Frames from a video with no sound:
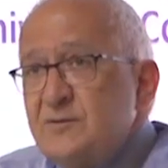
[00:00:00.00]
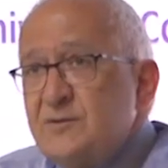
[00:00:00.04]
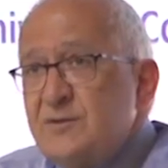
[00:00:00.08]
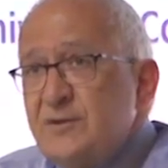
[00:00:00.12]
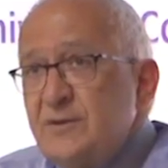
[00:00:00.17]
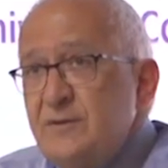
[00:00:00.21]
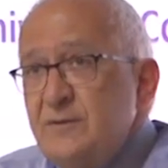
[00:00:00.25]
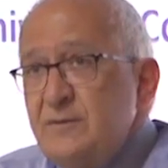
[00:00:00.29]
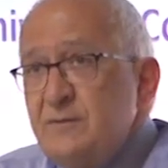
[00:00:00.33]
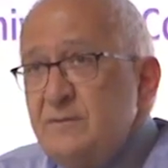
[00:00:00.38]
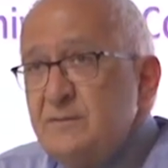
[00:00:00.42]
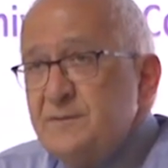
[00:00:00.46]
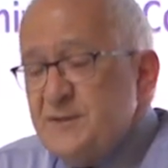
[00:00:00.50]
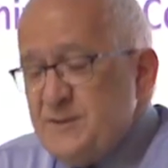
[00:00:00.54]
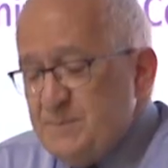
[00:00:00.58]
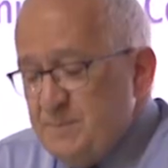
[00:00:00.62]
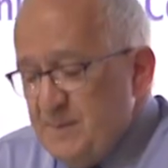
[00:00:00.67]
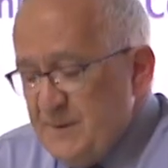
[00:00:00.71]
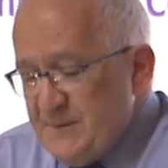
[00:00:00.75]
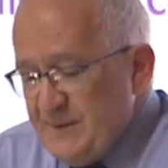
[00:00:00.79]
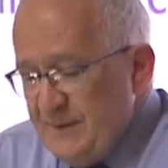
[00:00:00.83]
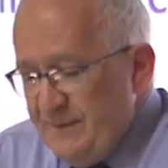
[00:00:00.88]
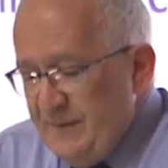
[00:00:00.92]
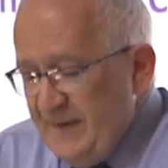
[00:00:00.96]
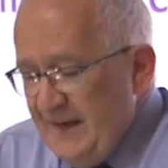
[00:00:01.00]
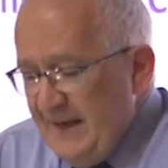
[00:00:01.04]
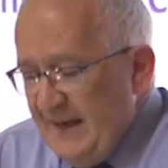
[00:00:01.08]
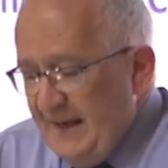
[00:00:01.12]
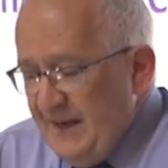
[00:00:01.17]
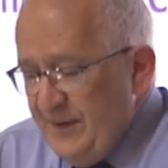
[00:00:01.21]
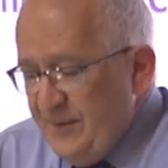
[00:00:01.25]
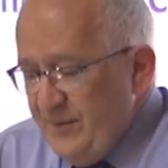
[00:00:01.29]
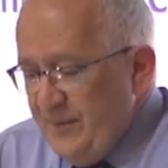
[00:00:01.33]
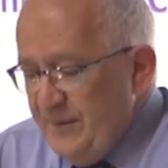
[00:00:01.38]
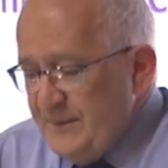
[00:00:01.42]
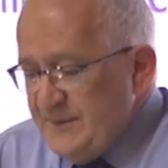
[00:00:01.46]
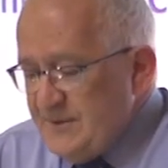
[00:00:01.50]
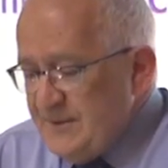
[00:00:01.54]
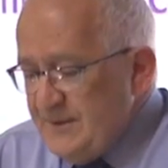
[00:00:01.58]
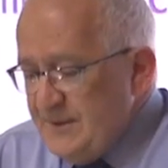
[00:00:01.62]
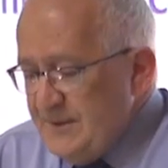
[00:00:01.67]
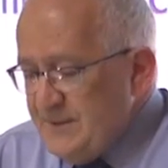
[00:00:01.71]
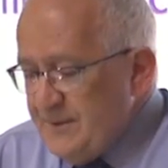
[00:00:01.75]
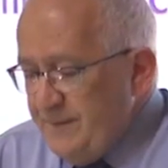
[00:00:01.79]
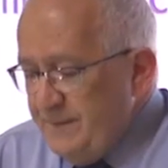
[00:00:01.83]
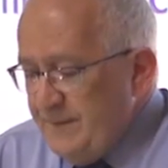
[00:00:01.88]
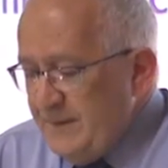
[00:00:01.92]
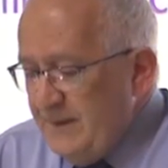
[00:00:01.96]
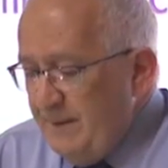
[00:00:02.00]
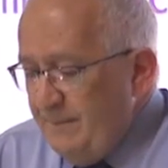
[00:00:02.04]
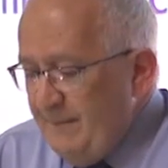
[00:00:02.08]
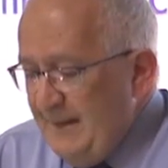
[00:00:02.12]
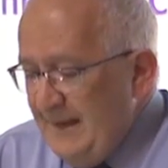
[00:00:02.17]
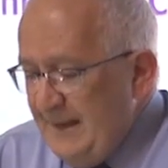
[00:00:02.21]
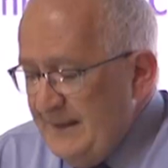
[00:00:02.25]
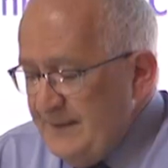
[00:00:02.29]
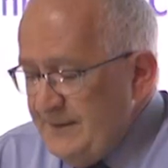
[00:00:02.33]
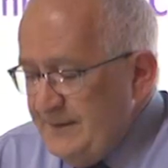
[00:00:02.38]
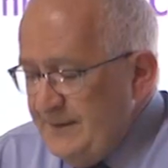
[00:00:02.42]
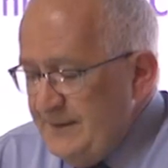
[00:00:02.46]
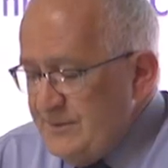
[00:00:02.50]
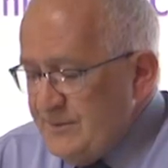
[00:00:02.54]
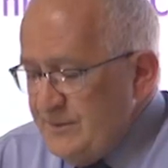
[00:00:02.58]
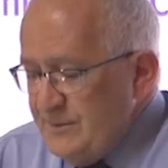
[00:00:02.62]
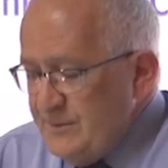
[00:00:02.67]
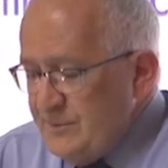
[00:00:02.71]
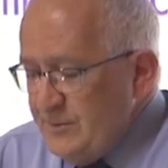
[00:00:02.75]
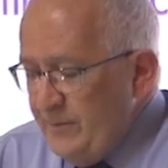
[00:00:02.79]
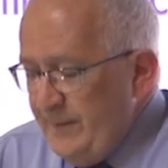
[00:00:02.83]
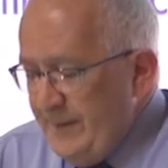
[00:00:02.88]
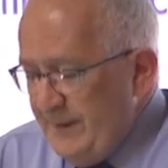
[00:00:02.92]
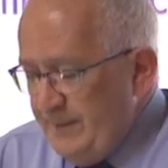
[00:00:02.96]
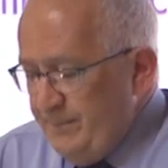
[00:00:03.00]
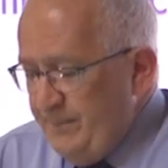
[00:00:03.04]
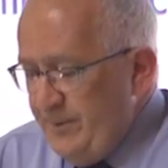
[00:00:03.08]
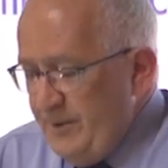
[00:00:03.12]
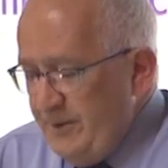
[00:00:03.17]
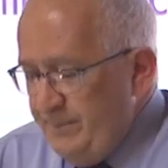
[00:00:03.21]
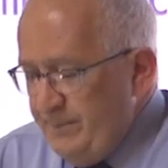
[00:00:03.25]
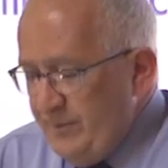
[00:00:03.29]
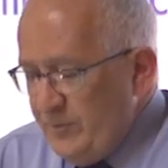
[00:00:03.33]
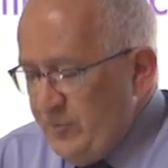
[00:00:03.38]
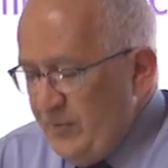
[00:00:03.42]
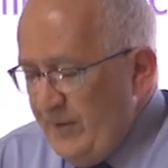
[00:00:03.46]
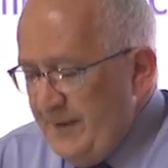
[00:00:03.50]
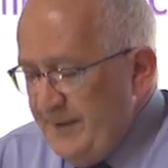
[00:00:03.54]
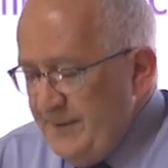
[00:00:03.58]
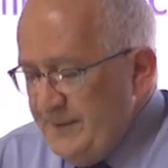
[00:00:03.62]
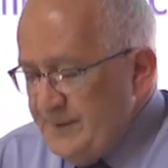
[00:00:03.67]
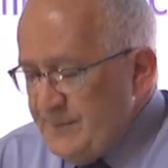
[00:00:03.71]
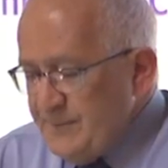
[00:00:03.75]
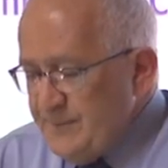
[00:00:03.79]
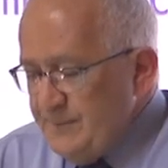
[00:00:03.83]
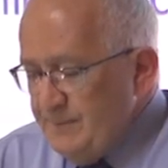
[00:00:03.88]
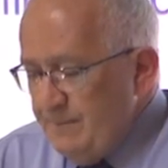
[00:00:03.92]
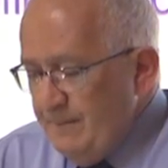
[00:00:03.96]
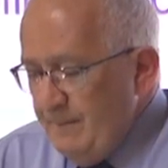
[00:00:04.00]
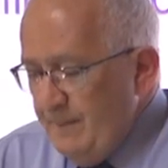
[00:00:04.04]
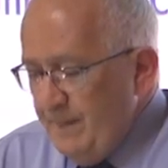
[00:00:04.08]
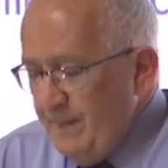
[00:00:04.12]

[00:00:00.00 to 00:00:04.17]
2, the specific utterances of commanders and direct perpetrators;